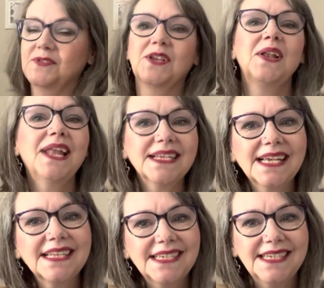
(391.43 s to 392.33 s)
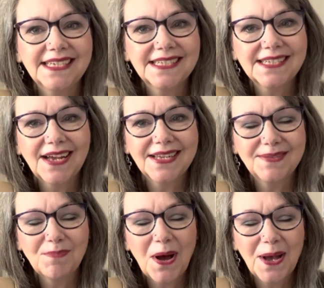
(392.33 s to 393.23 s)
So let's get inside
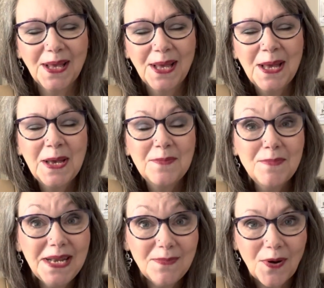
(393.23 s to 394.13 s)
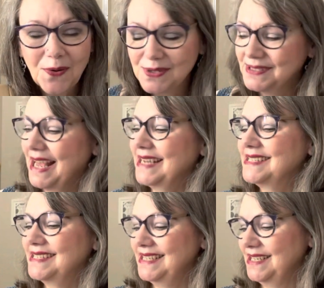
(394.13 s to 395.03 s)
my mini box and
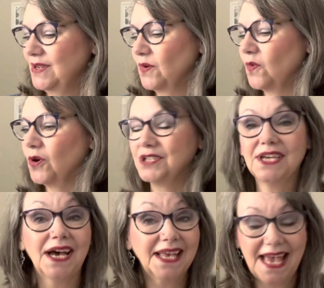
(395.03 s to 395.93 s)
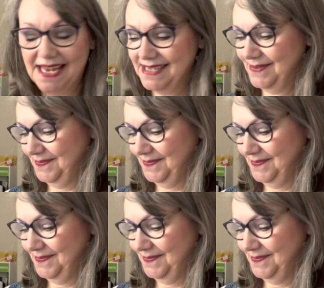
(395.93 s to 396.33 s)
see what I get.